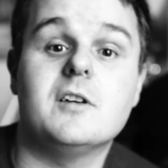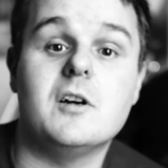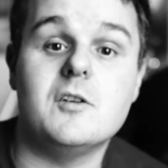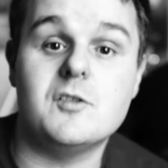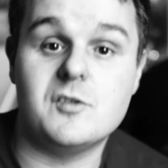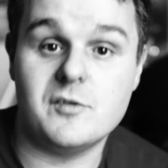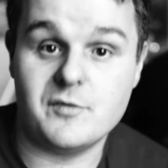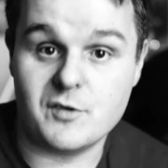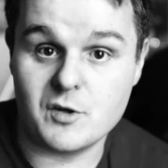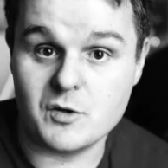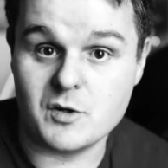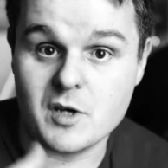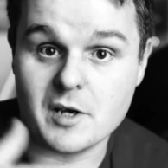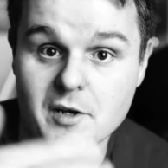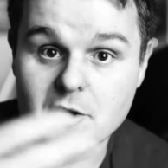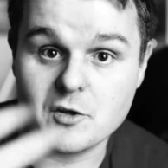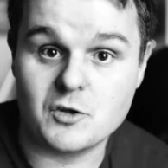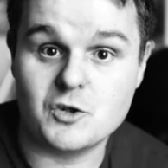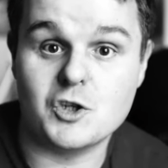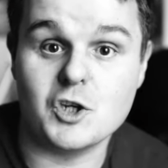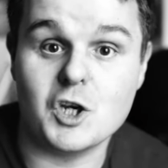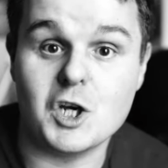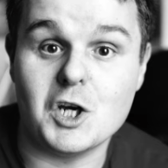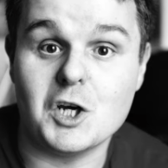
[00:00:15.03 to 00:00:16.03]
Those of you who go to
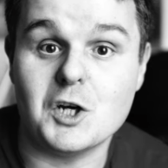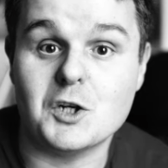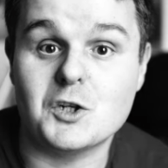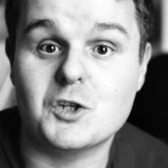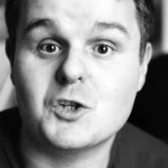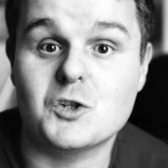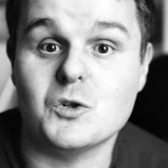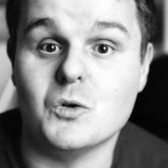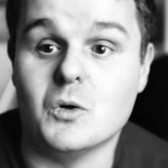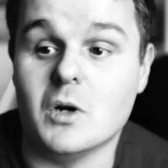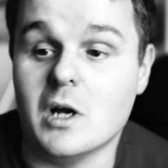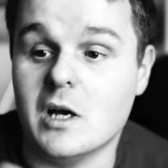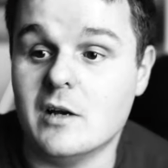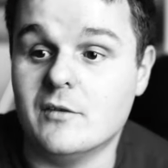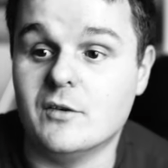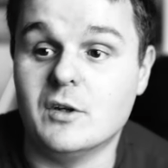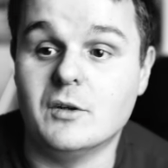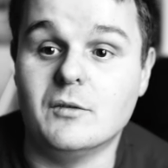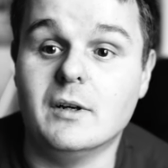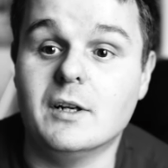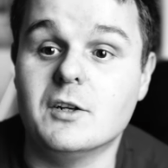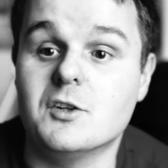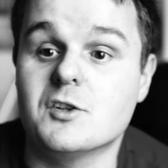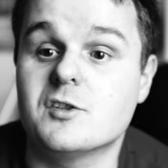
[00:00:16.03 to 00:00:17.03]
church or
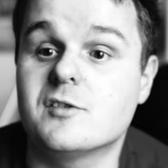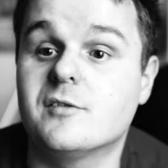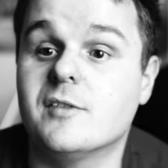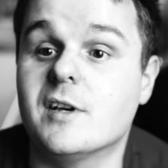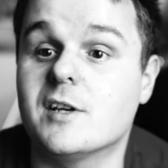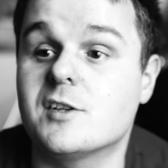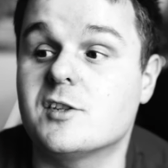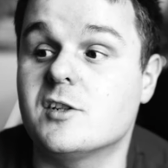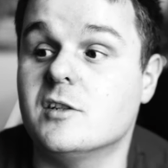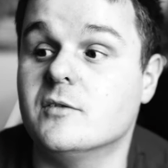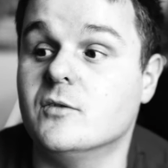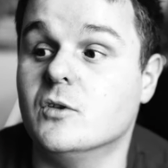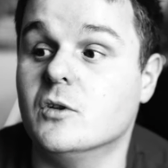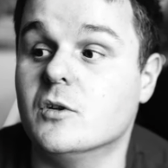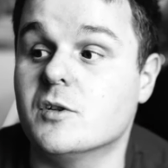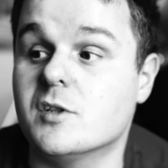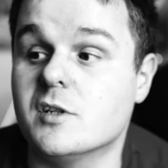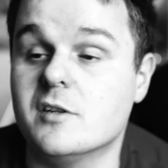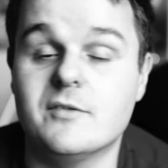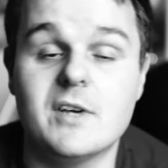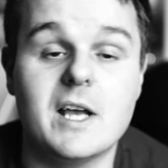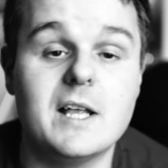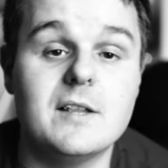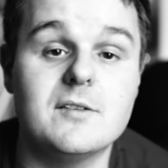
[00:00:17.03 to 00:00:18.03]
other religious festivals
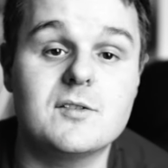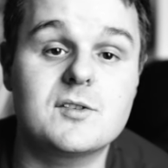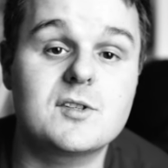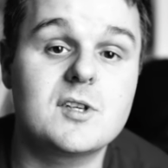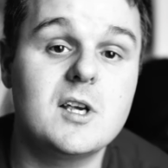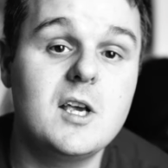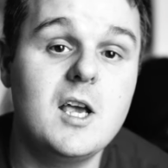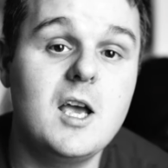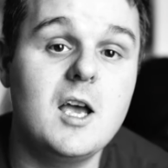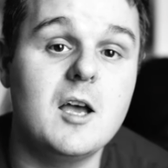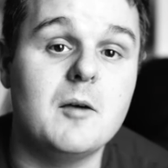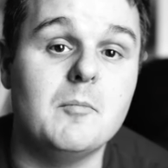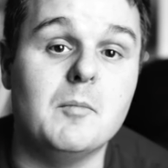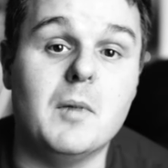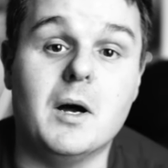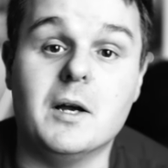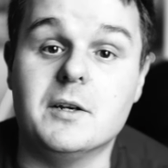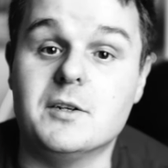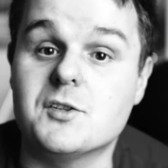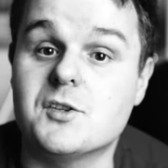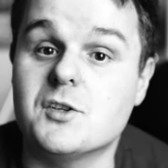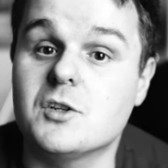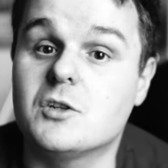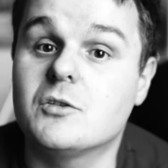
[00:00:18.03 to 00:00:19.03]
and events
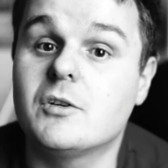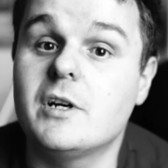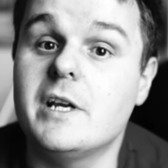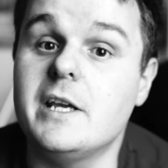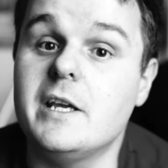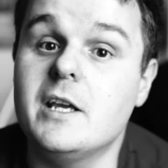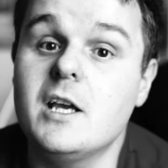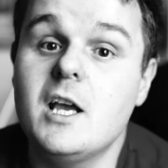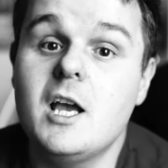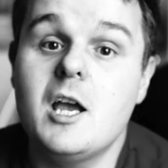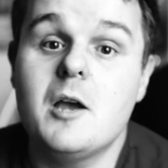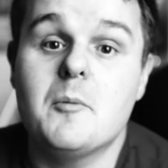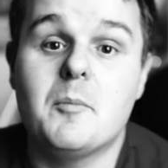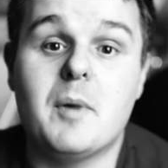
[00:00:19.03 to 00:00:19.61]
might disagree.